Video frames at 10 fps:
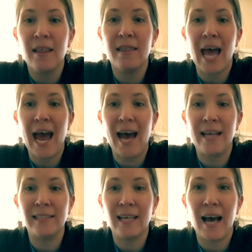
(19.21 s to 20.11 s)

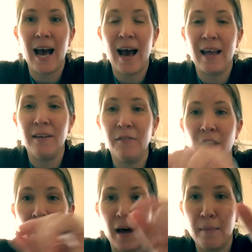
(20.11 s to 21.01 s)
that I have
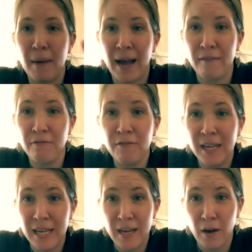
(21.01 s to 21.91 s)
got my
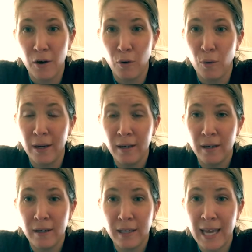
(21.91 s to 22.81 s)
video
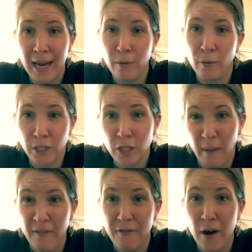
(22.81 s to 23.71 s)
camera, which is
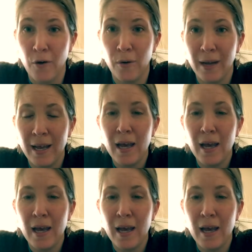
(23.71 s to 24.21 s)
my phone,